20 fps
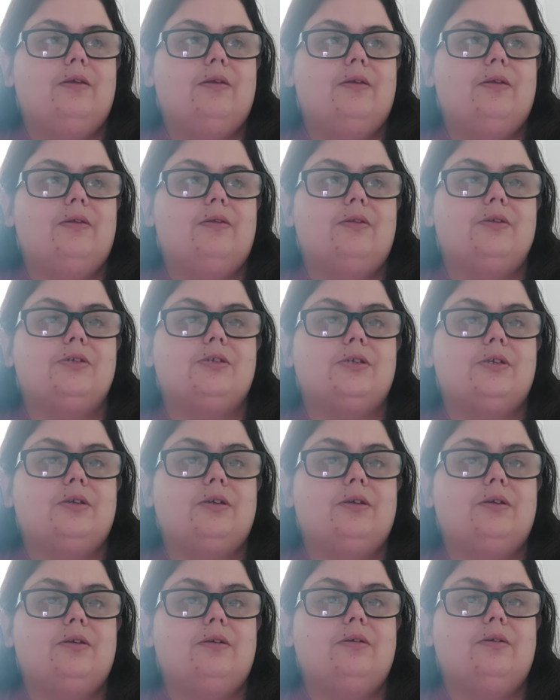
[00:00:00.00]
in this
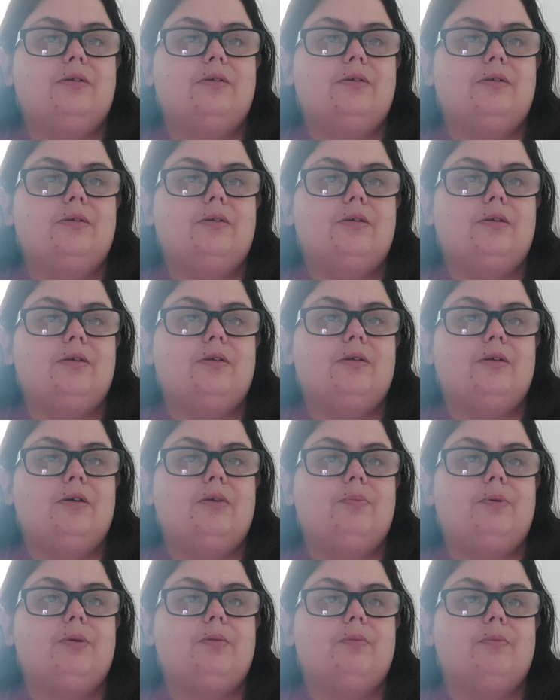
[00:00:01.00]

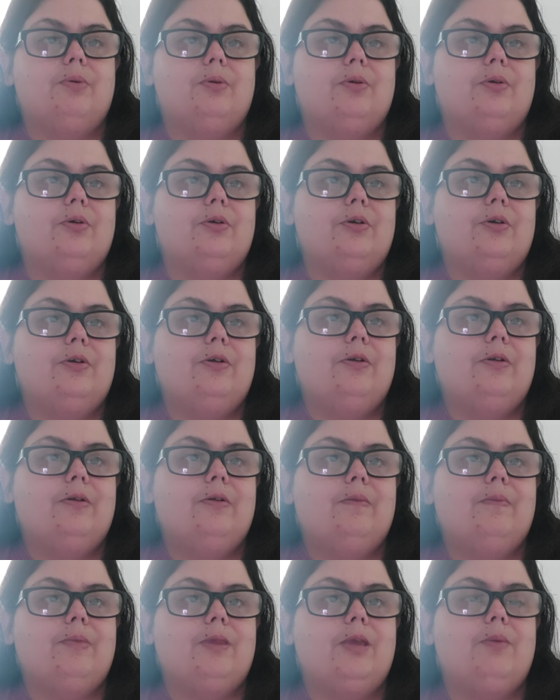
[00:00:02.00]
epic book,
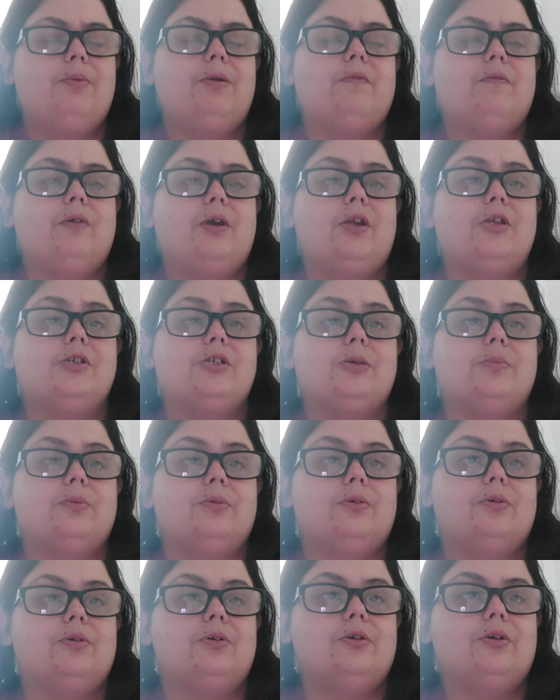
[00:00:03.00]
epic fantasy
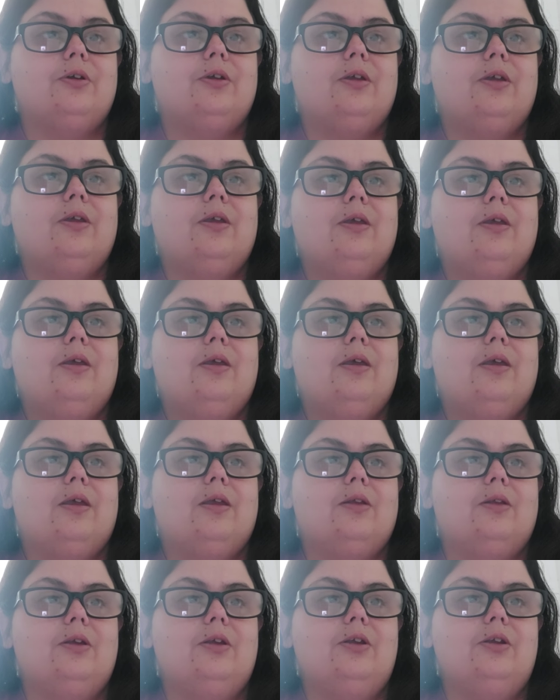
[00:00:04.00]
book.
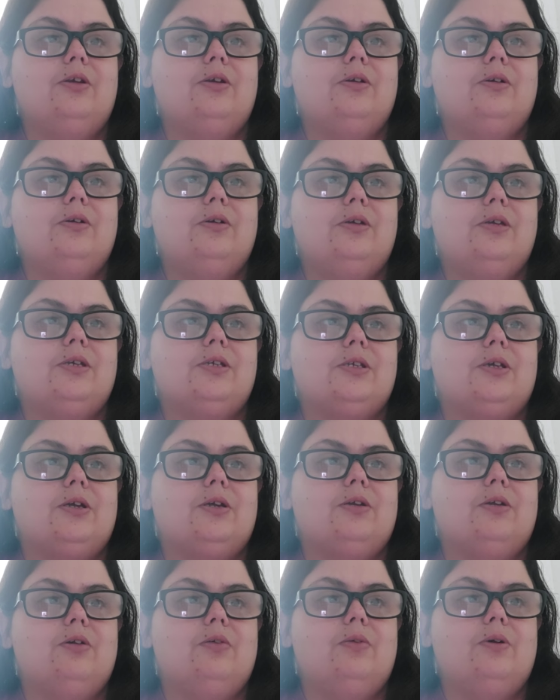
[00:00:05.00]
And Lydia is
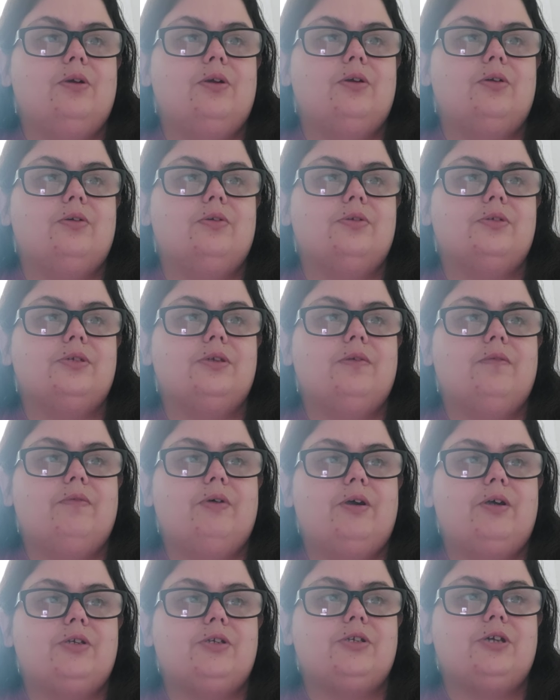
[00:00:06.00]
like no one else,
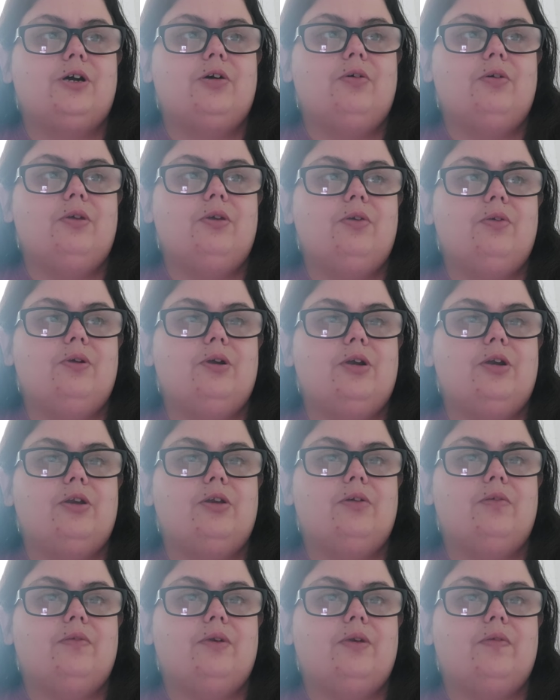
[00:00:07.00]
fast talking,
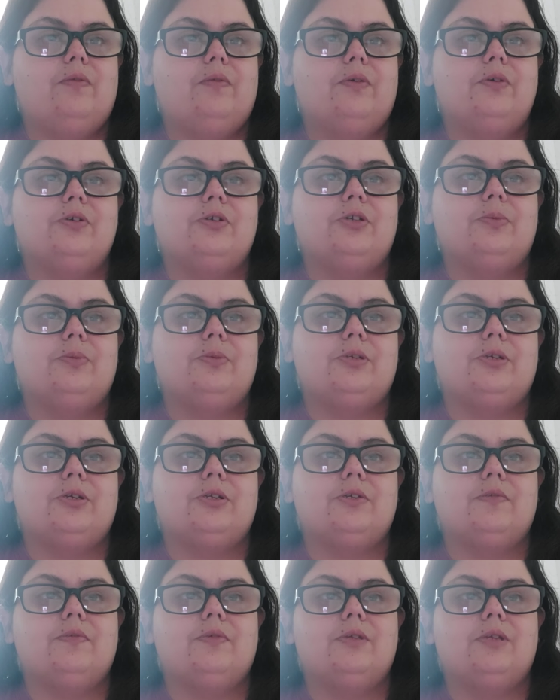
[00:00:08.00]
creative, and fiercely
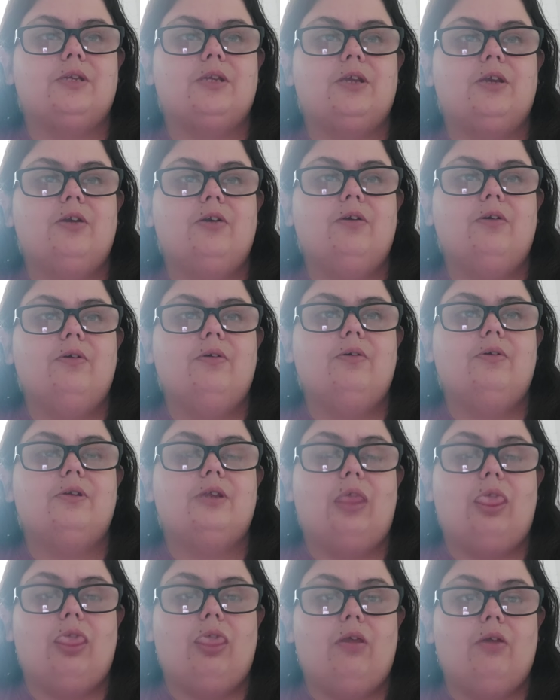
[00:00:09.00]
protective. Dear,
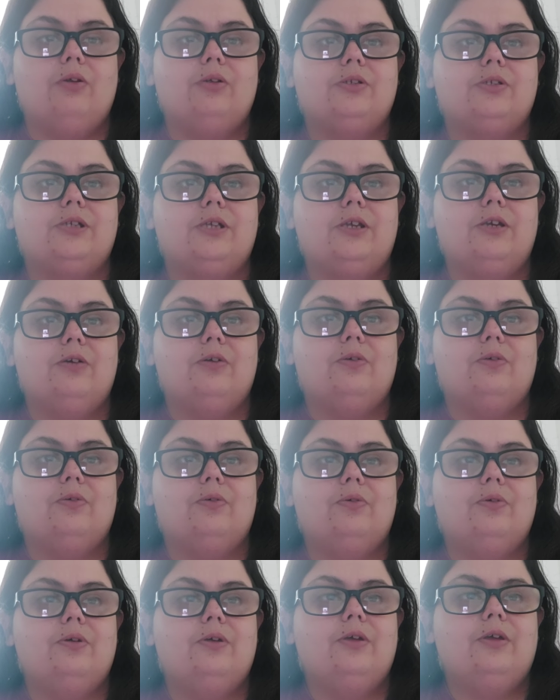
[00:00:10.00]

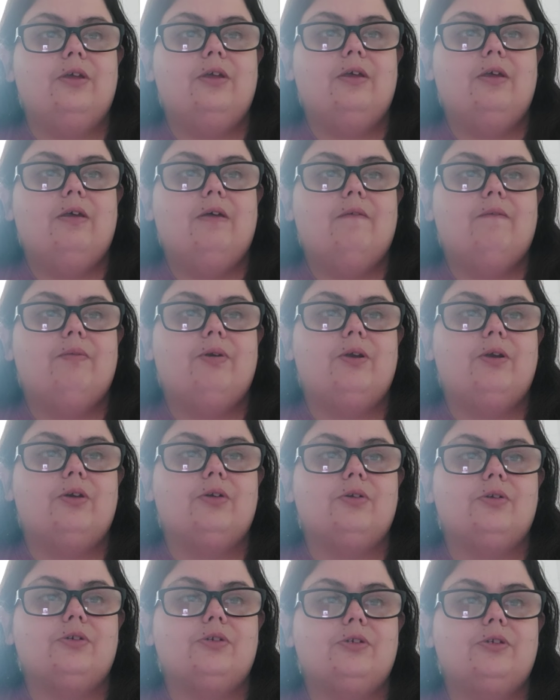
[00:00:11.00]
Dill
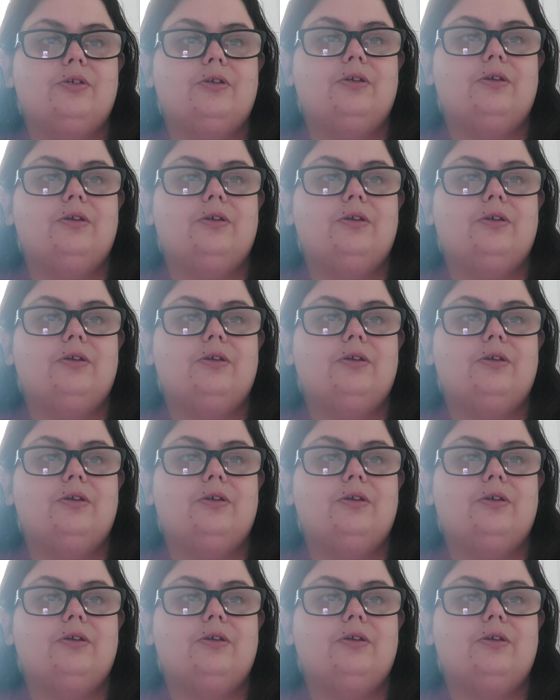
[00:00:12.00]
fears